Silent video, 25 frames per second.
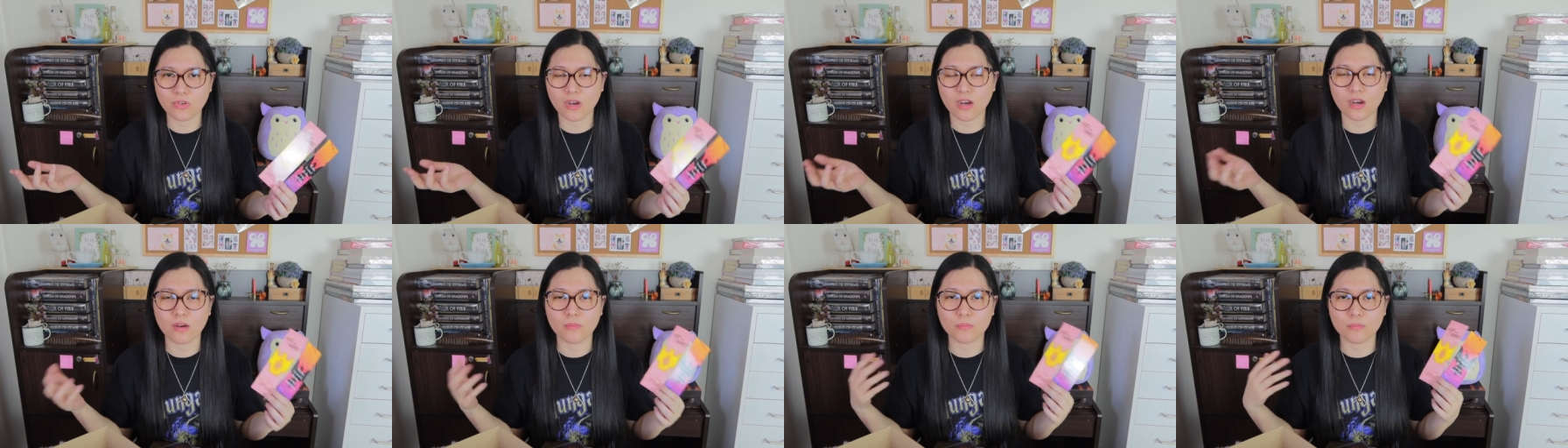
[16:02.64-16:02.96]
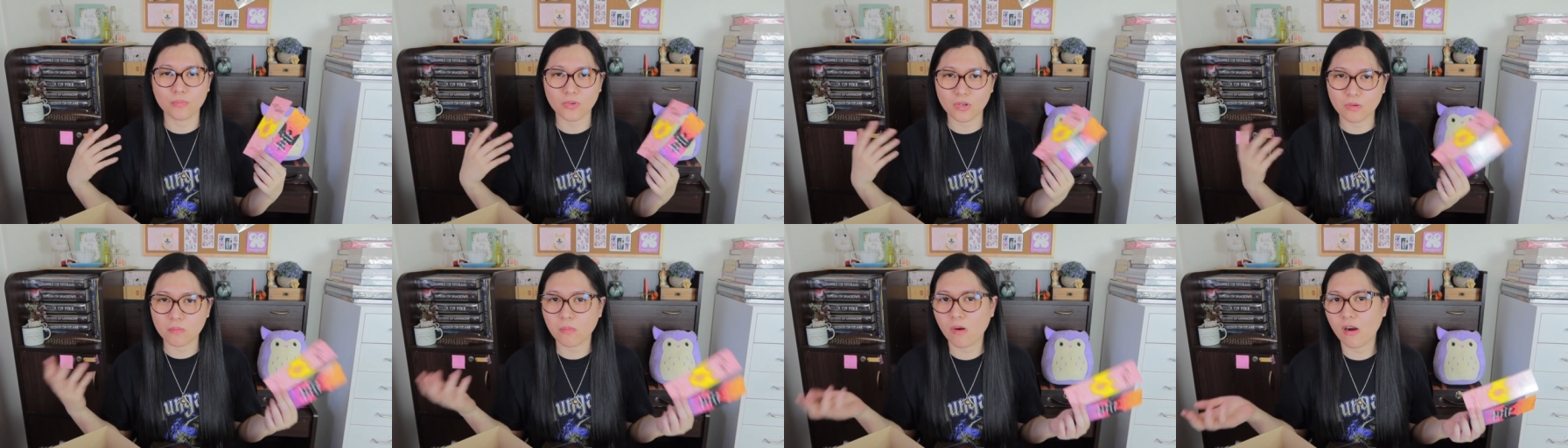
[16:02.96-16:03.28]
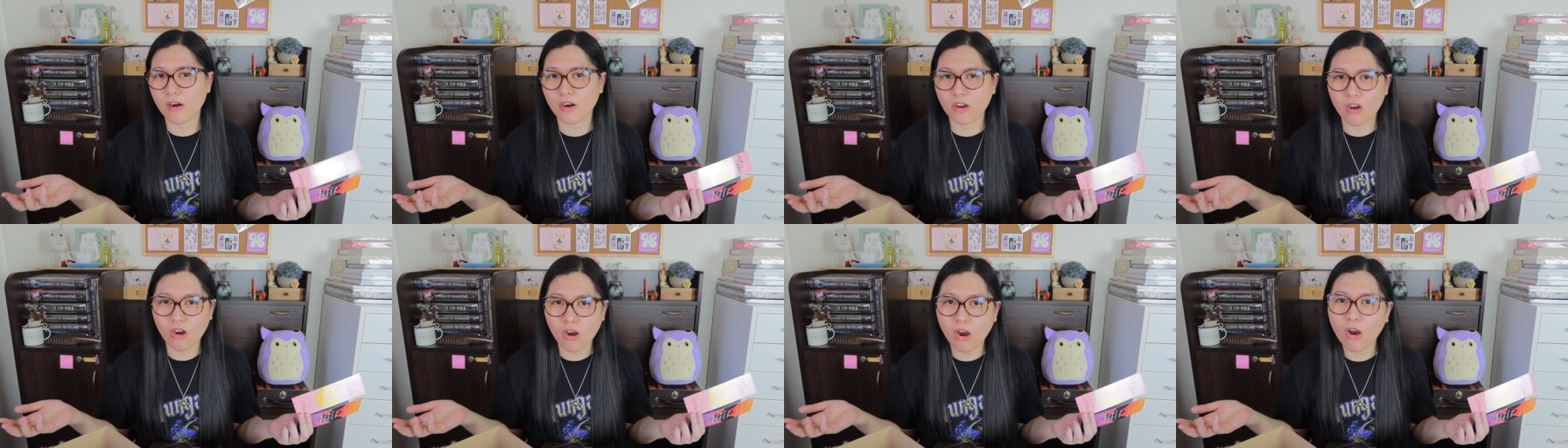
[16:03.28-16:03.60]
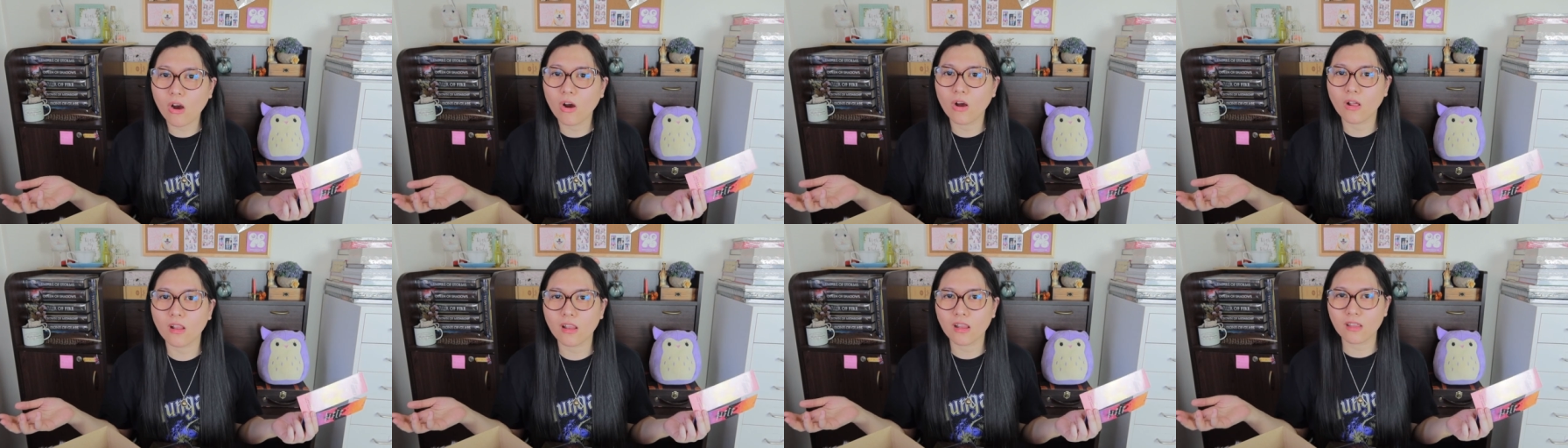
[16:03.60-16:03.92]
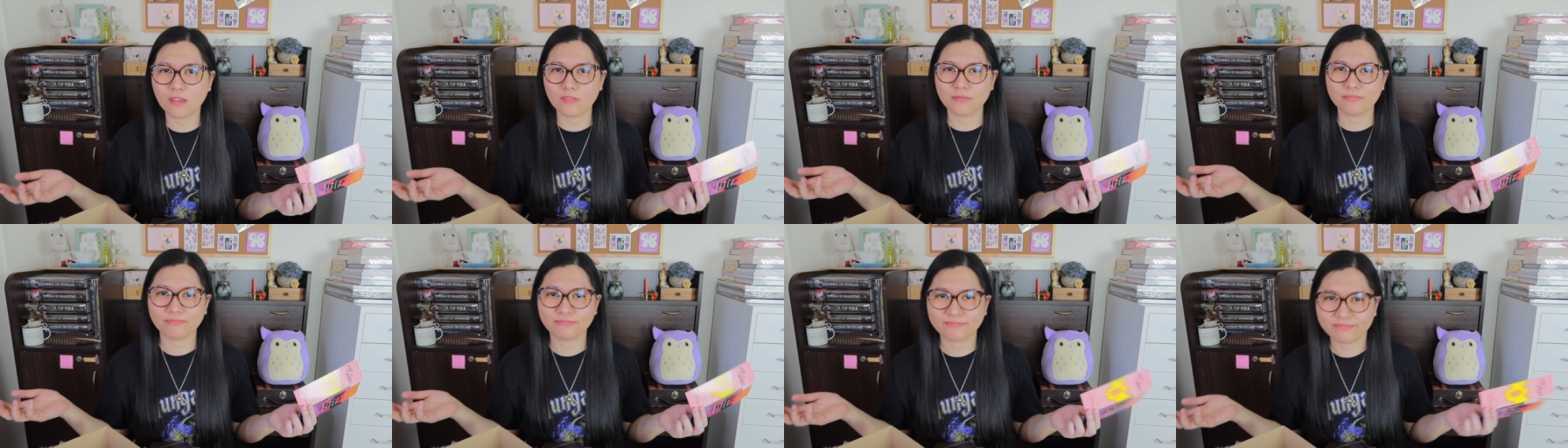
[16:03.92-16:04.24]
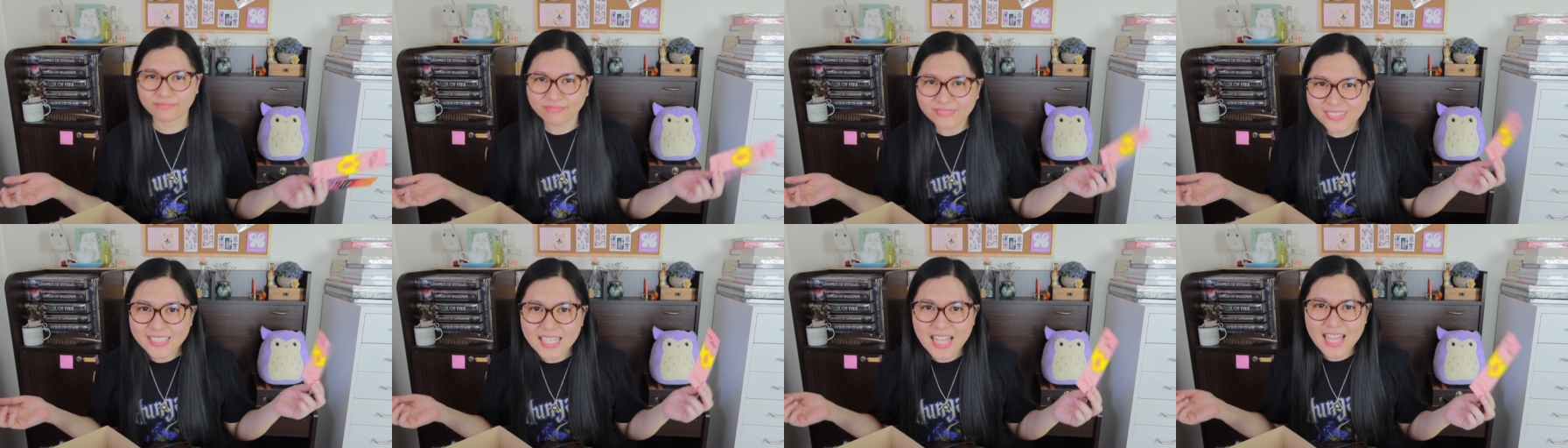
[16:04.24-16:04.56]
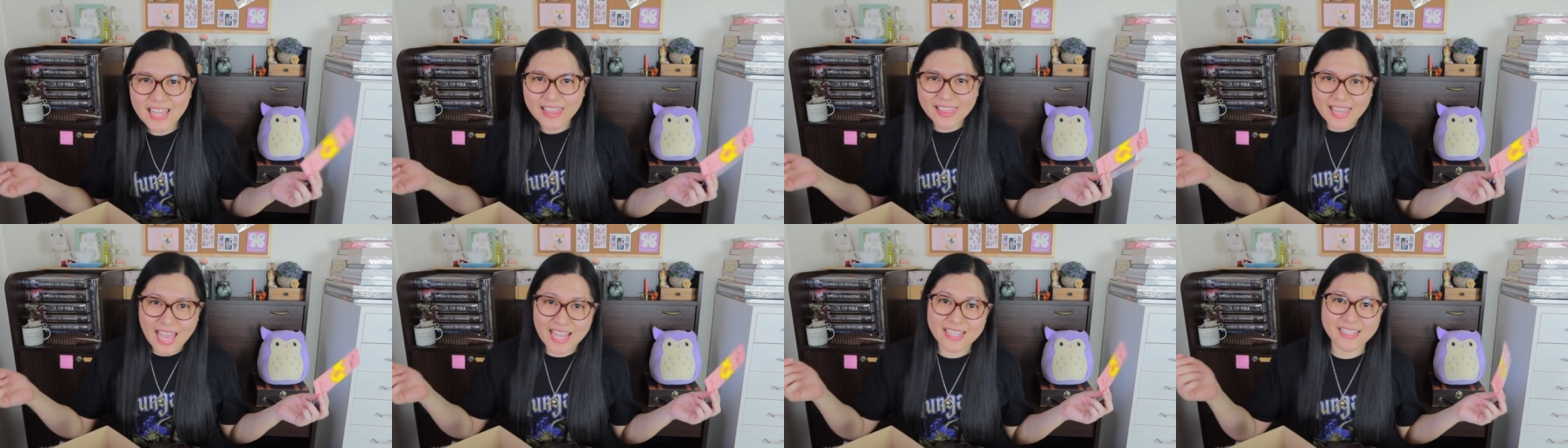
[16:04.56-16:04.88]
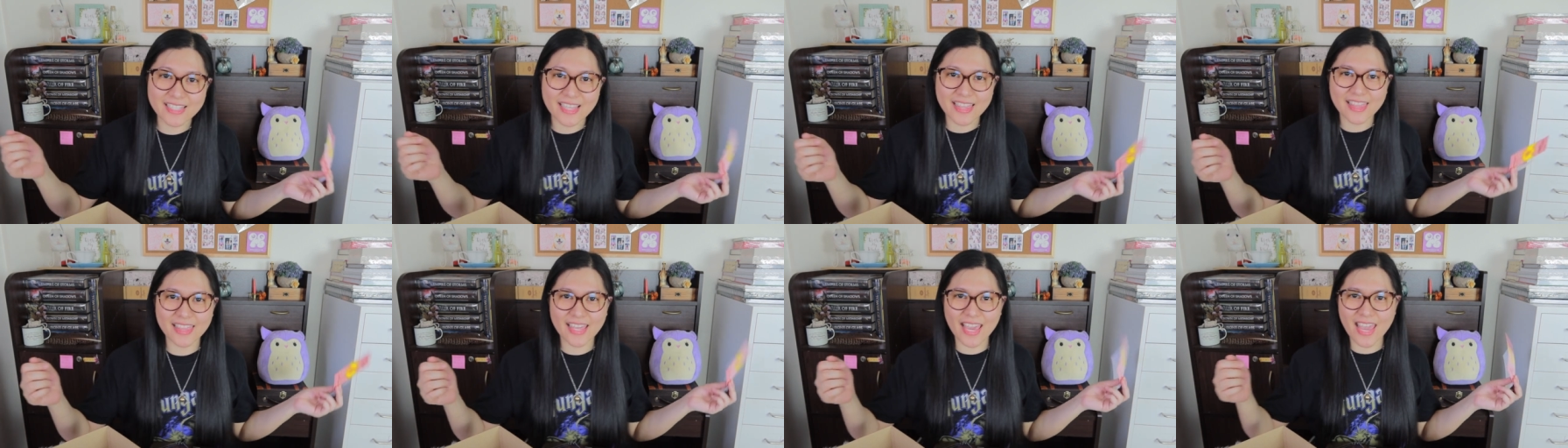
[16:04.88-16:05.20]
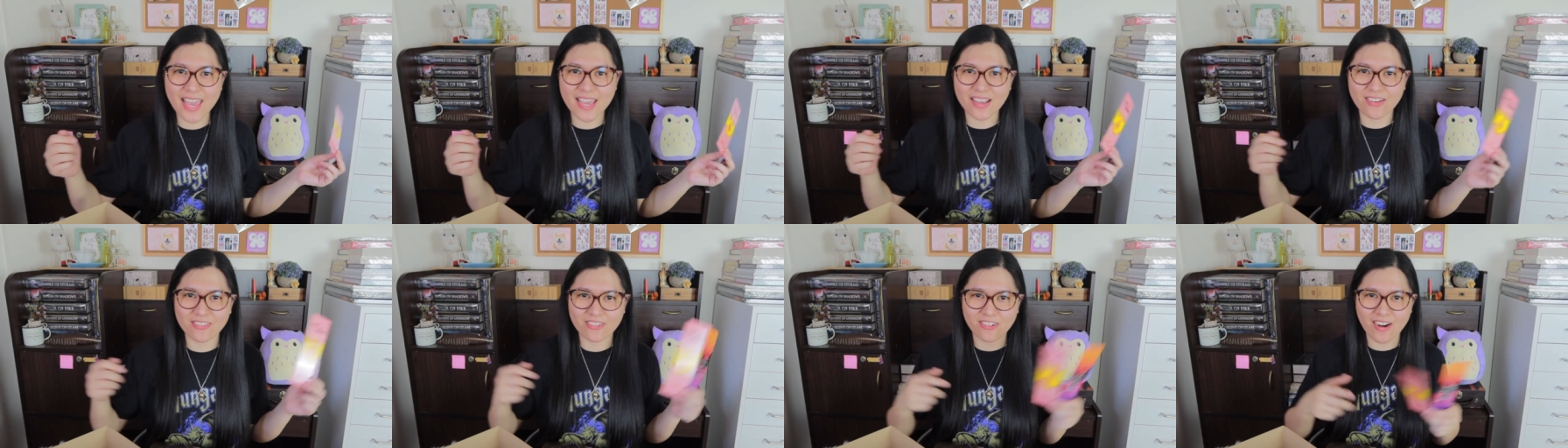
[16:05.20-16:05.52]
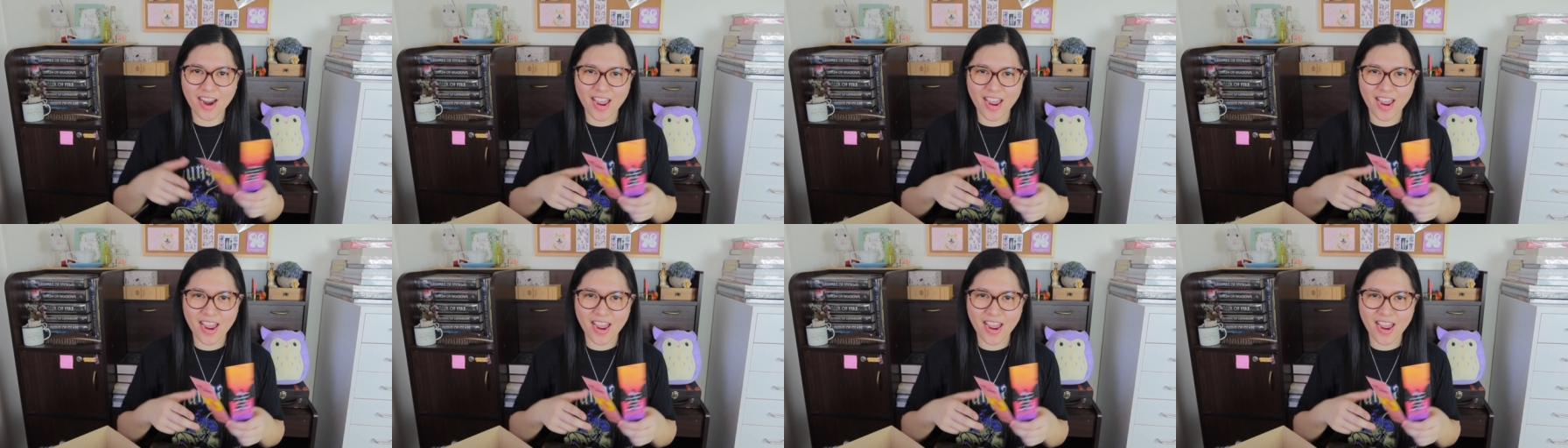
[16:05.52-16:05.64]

do a bookmark haul. That's a thing,